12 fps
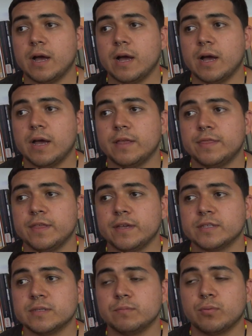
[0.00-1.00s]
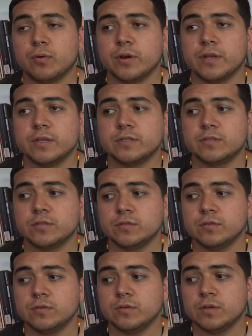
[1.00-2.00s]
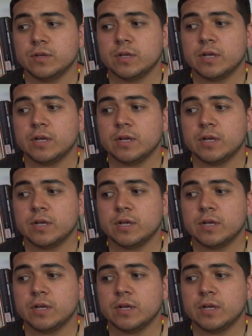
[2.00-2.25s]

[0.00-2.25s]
I think it's important to